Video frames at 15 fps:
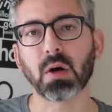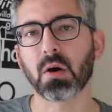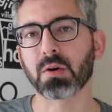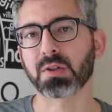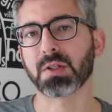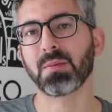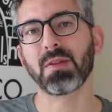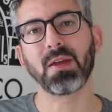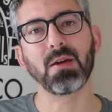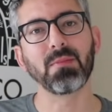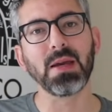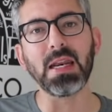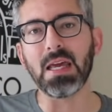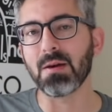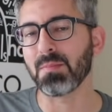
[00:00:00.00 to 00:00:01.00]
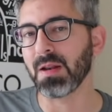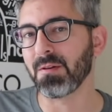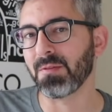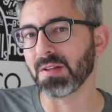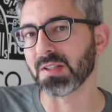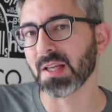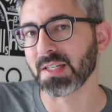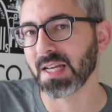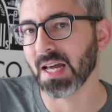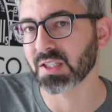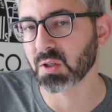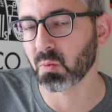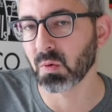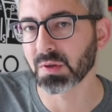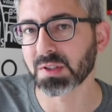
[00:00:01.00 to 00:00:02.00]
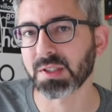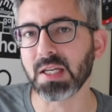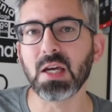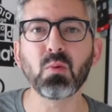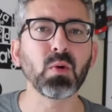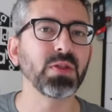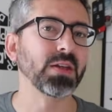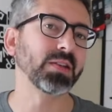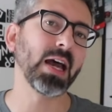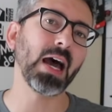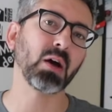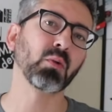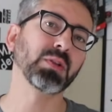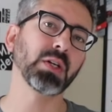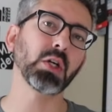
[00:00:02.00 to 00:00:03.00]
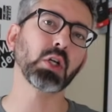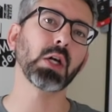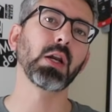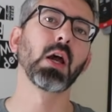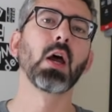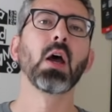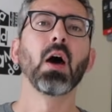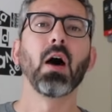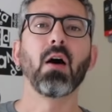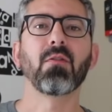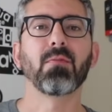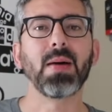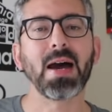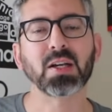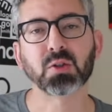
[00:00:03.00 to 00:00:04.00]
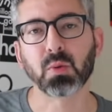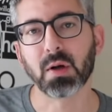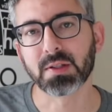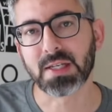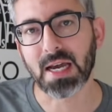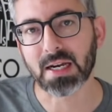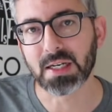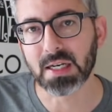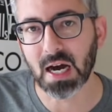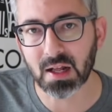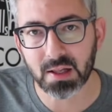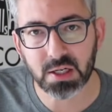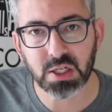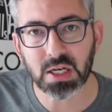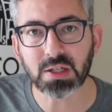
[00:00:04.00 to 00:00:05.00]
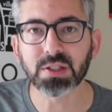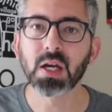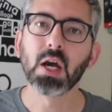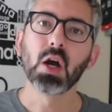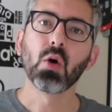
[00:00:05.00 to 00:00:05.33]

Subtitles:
are some of the immediate benefits that Tesla will see with his acquisition of Maxwell Technologies.